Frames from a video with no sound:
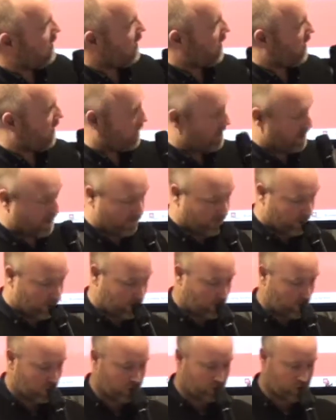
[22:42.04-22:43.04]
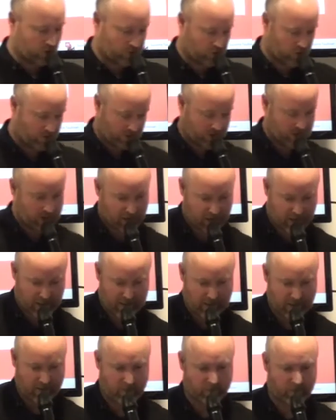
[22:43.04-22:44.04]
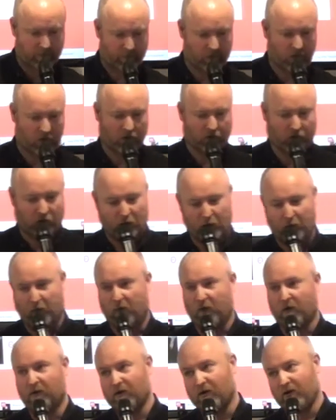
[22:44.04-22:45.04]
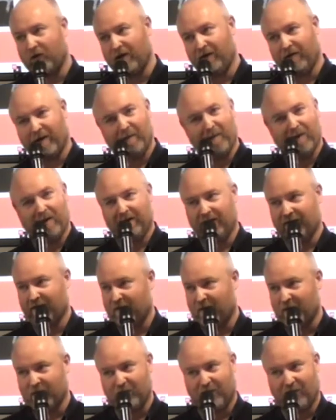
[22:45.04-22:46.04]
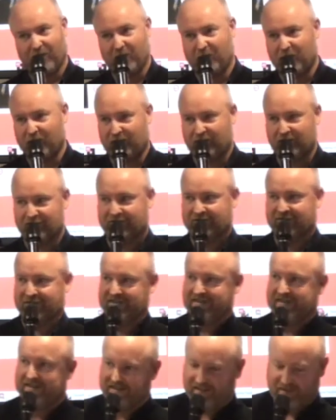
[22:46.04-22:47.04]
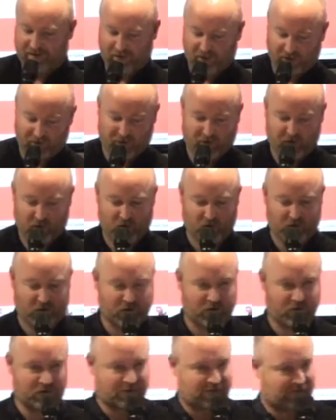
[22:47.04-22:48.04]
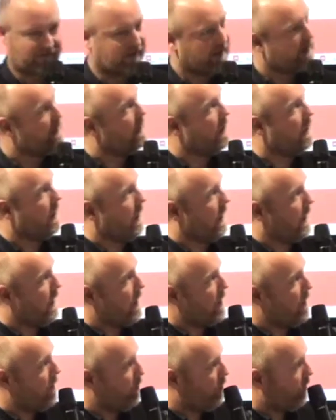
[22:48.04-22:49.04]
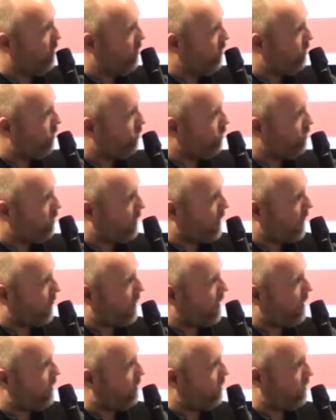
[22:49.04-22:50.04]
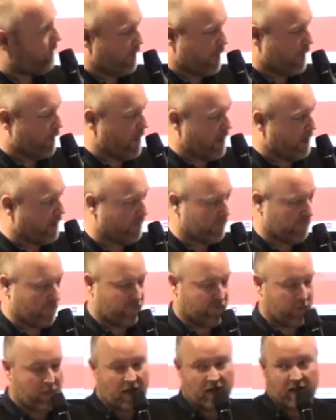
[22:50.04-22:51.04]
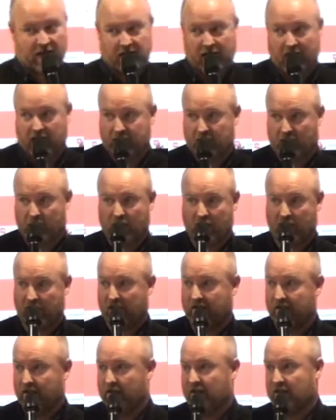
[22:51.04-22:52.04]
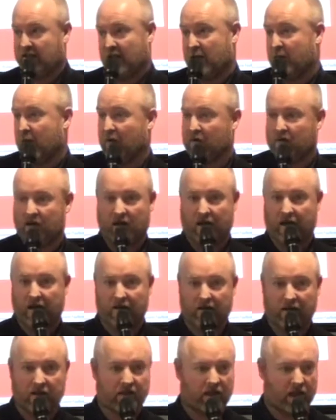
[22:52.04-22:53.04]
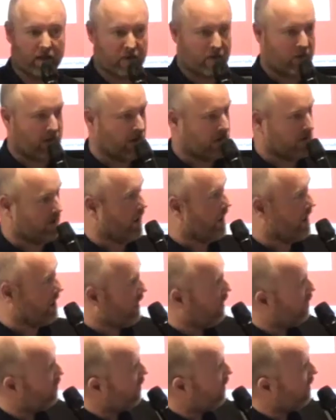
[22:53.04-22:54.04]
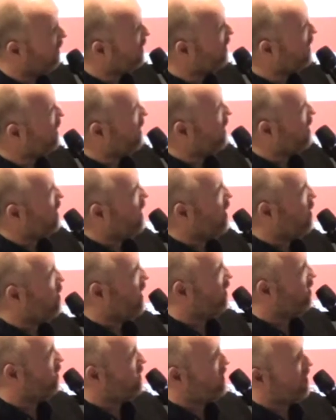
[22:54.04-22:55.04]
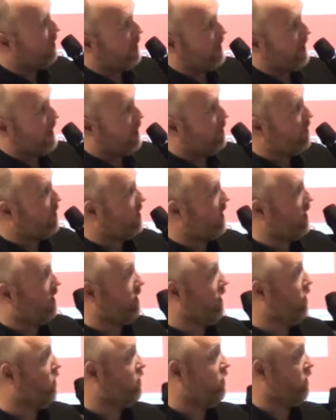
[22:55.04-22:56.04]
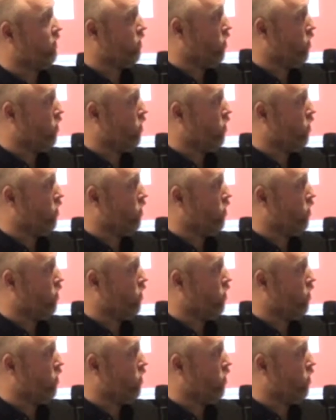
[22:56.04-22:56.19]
is Living Social, um, or Groupon, sorry if I'm down here what's with Groupon, or Living Social. Um, I mean, for me, these ads are horrendous, these emails are horrendous in terms of personalisation. Apart from saying my name and saying deals for